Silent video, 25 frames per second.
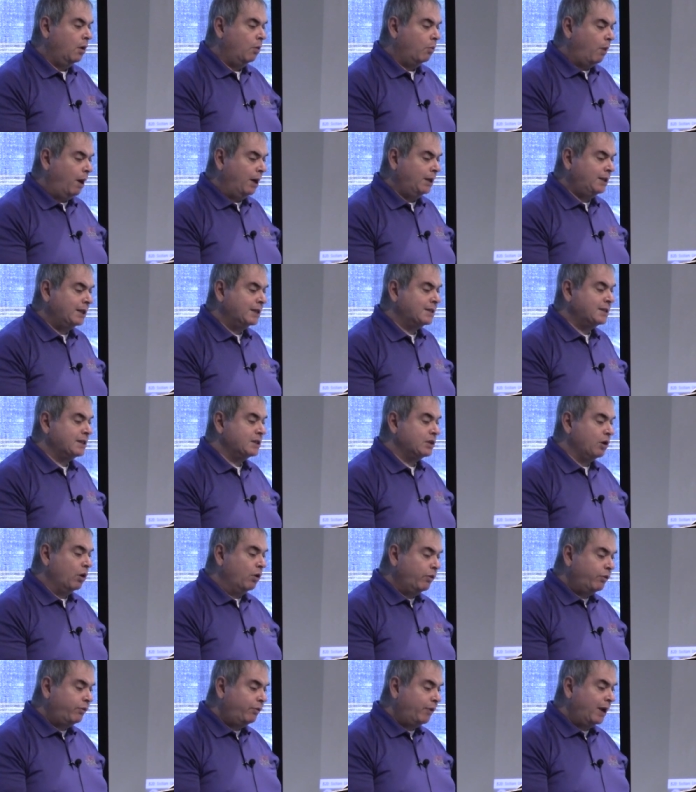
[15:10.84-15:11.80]
White has his
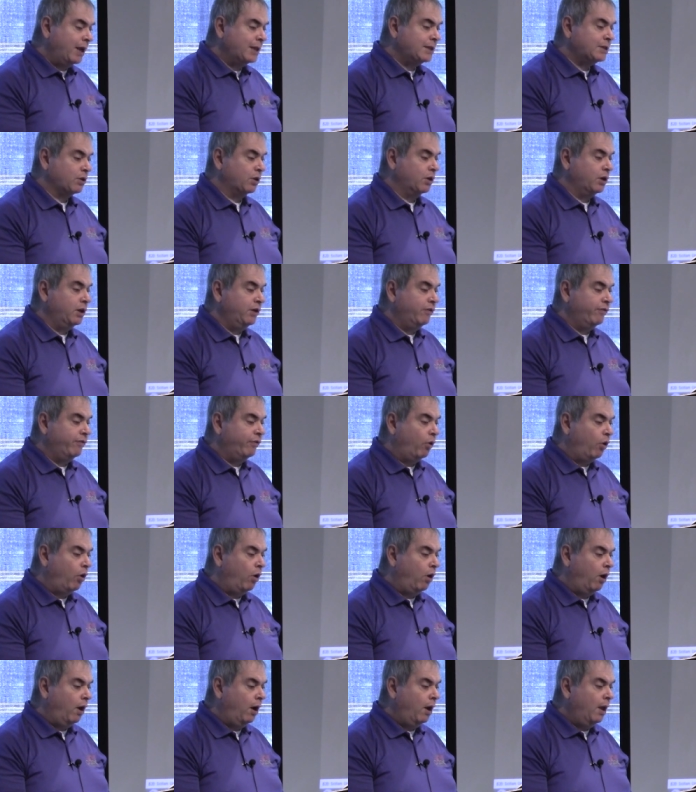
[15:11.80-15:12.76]
own threats on
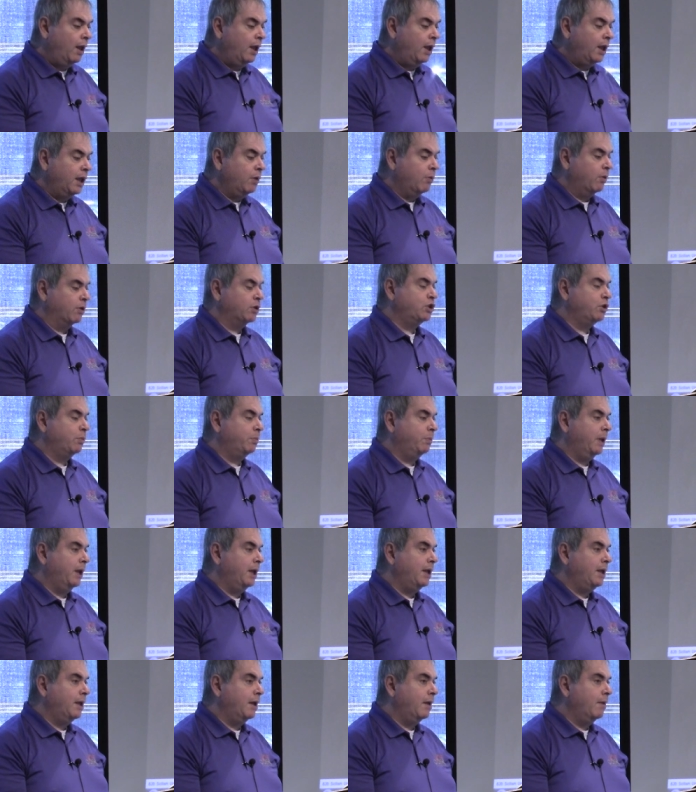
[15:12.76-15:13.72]
e4. He wants to
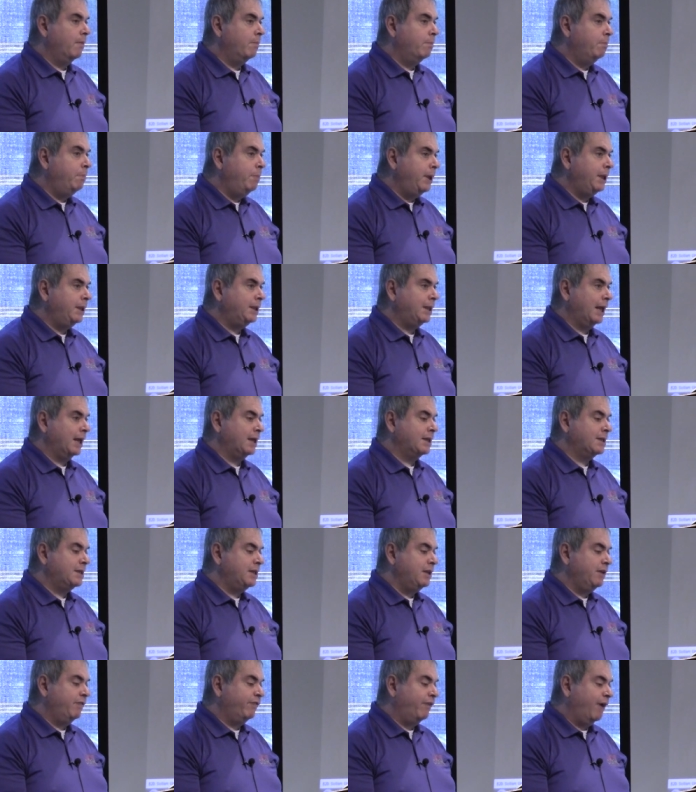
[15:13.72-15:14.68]
play b
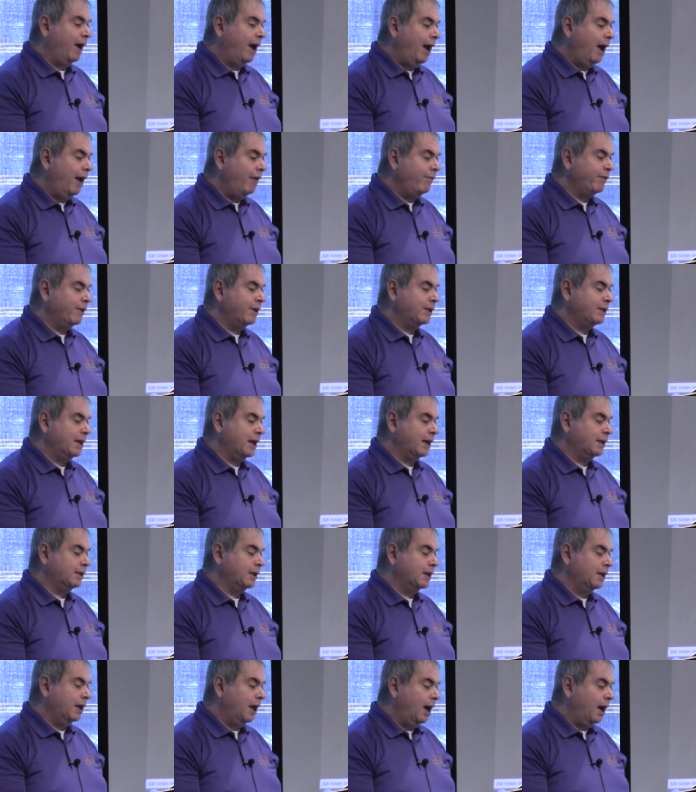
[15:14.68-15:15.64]
takes c5 and
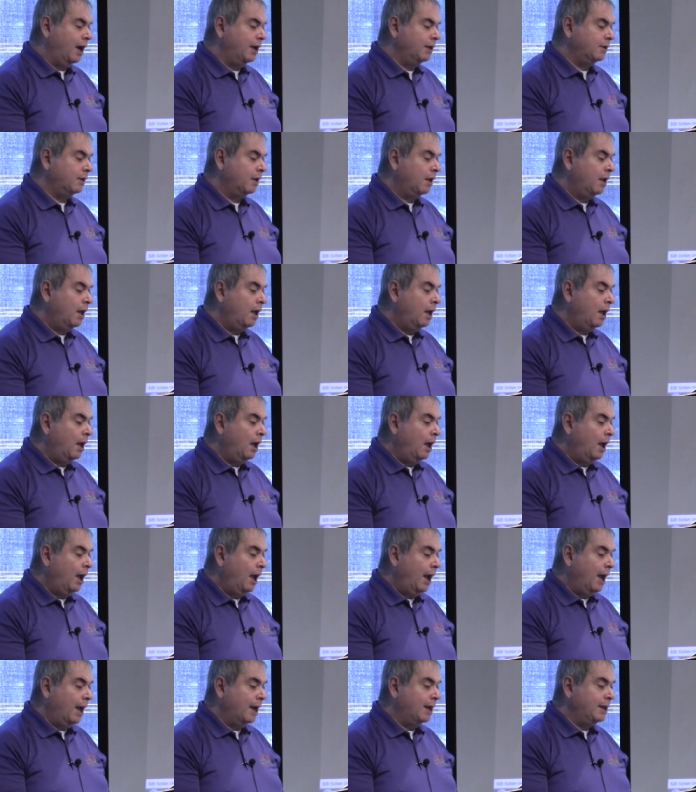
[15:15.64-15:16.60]
attack the knight
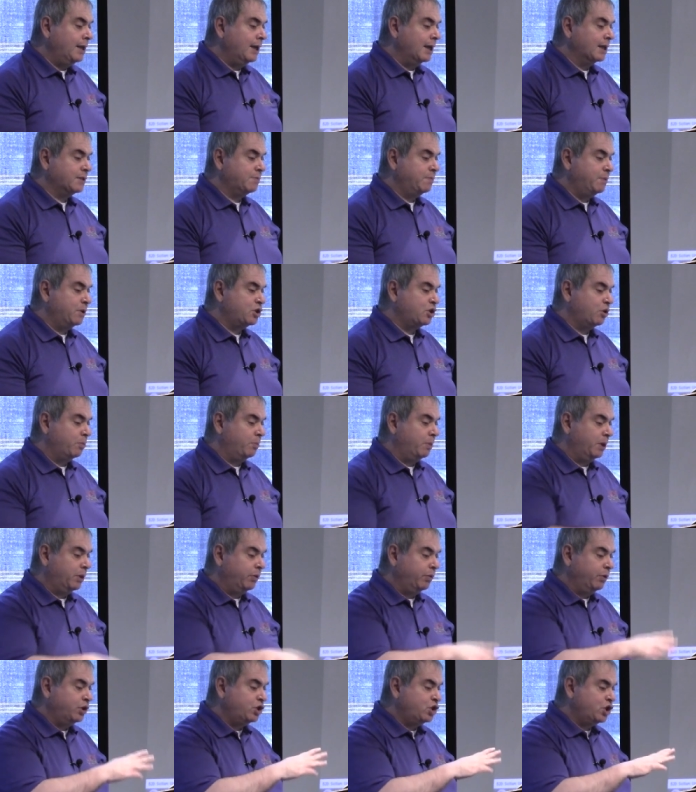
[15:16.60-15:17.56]
and yes, bishop
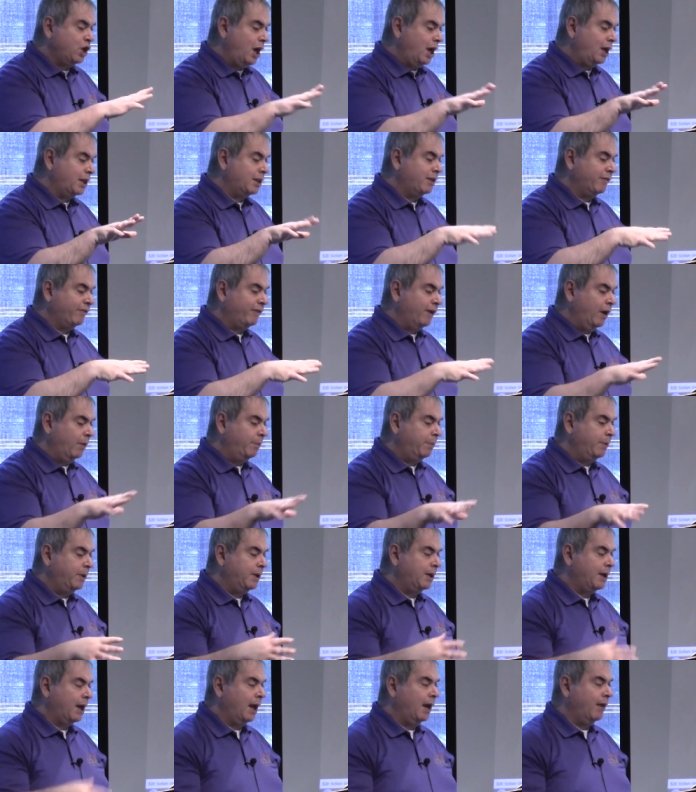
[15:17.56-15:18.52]
b3 check,
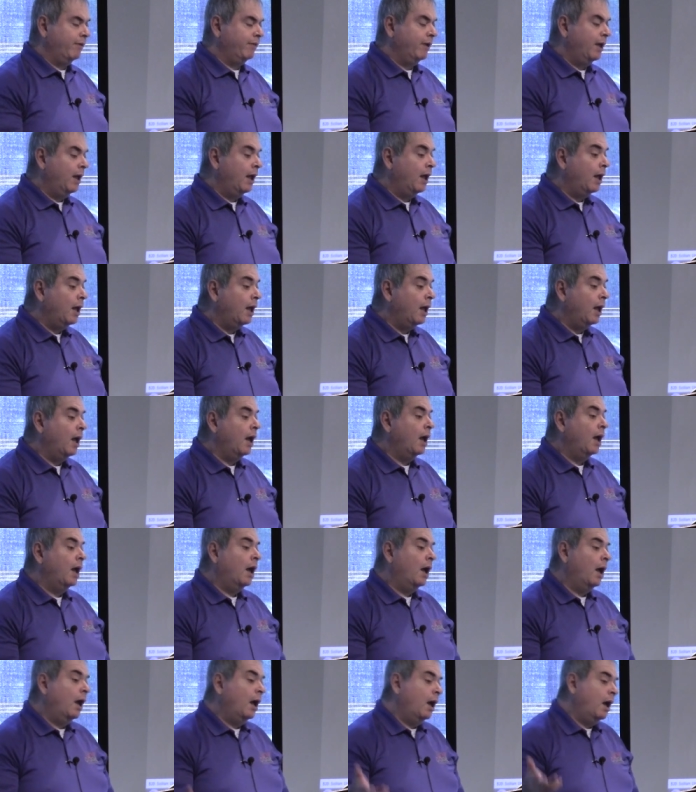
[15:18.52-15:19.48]
developing kind of.
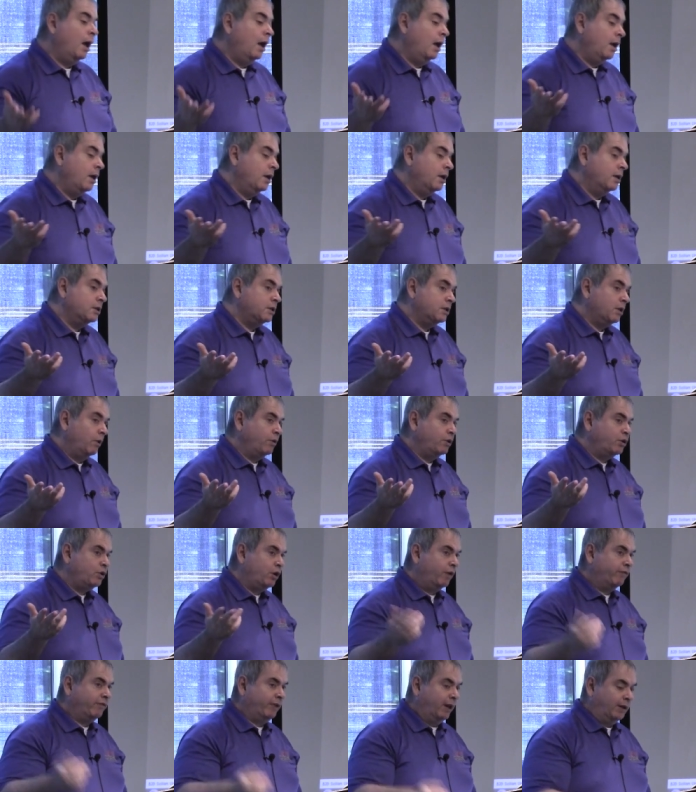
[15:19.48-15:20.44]
So he
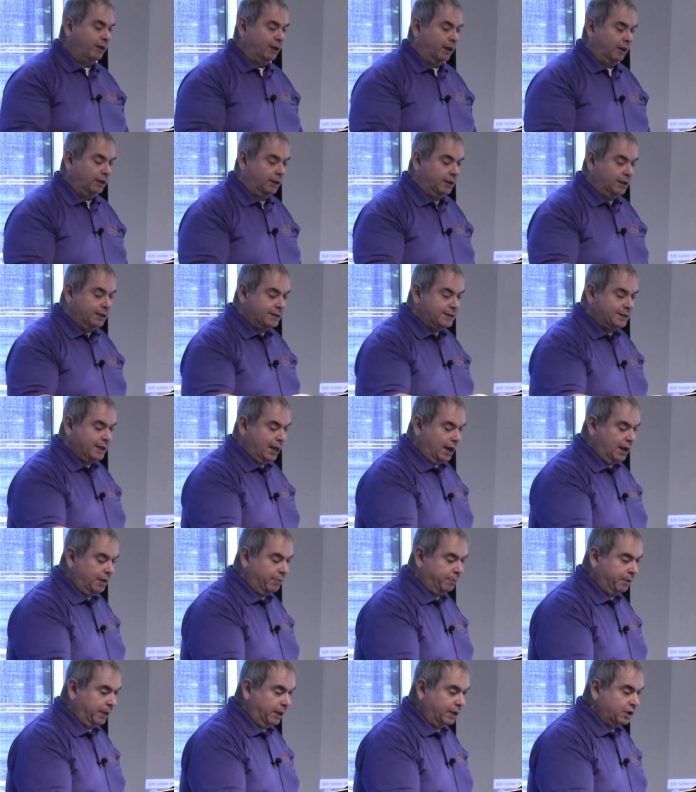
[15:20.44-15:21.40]
should have done that. Instead,
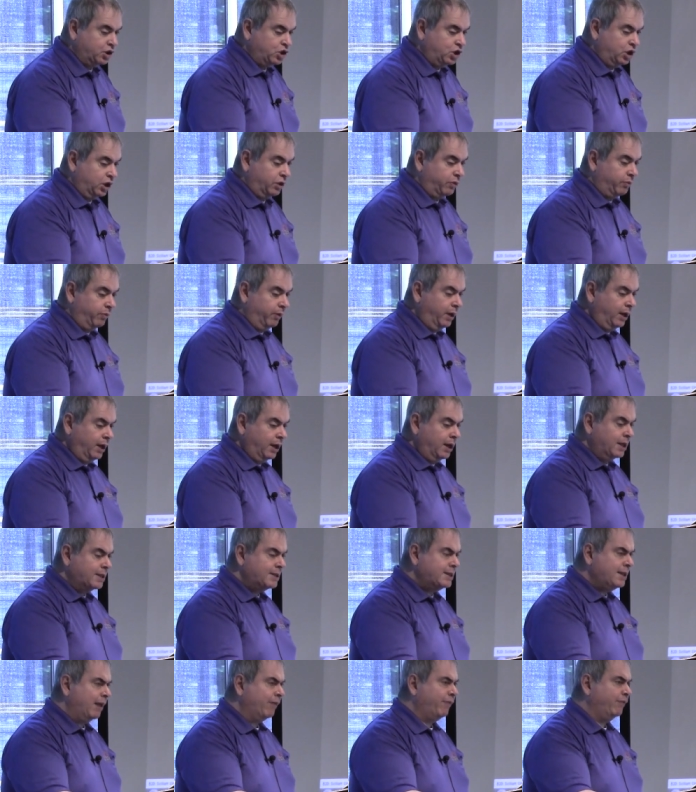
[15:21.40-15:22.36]
he played g3. In
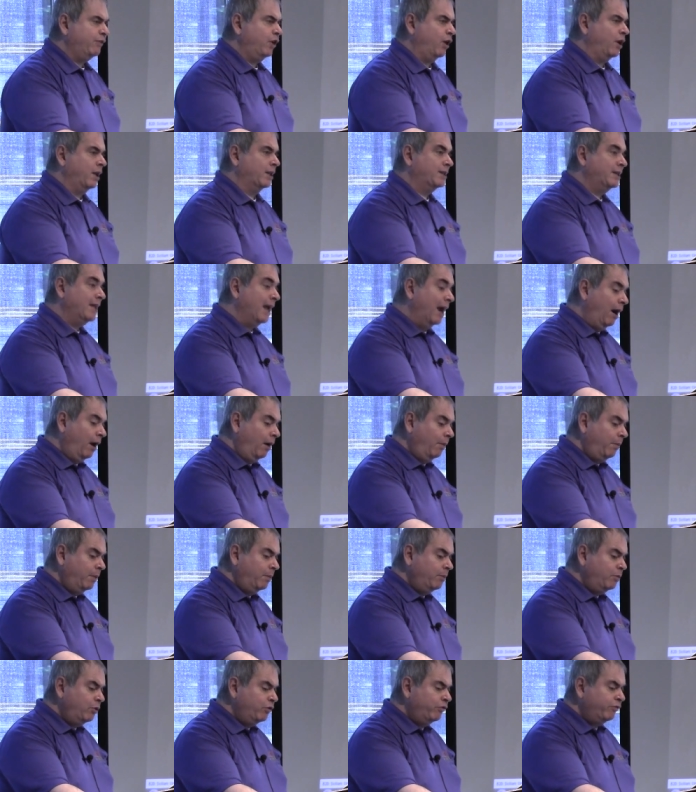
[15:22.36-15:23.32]
itself, not a
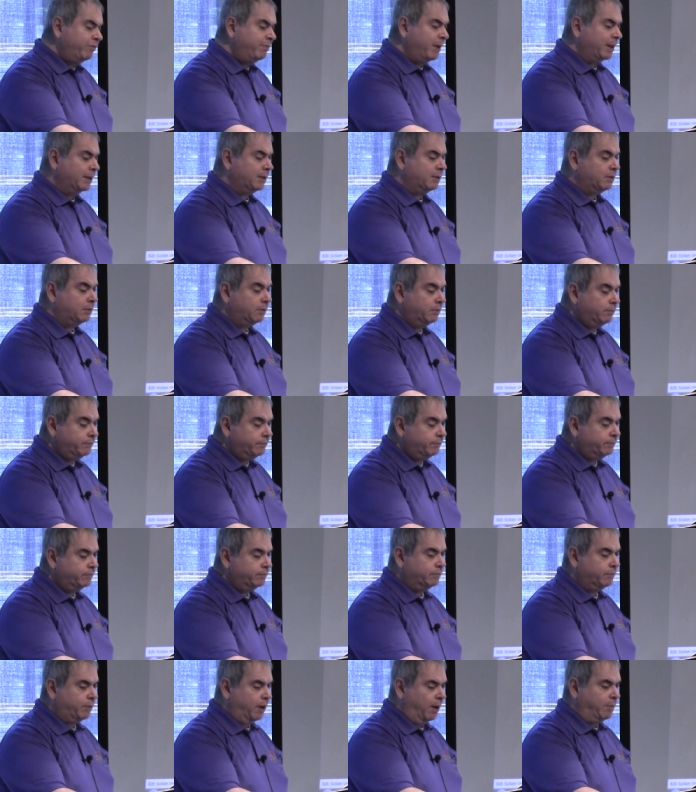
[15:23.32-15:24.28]
terrible move, but
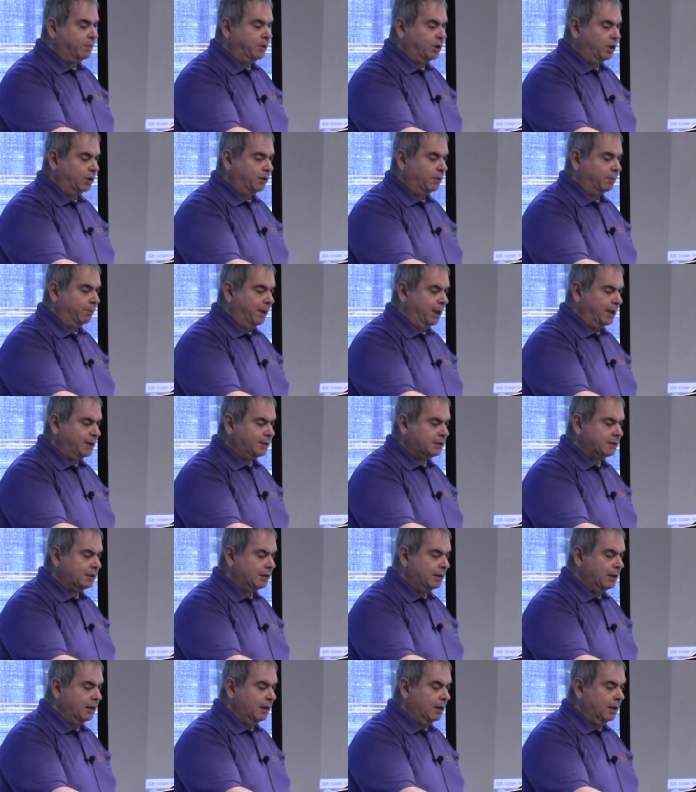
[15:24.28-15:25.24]
probably not the best.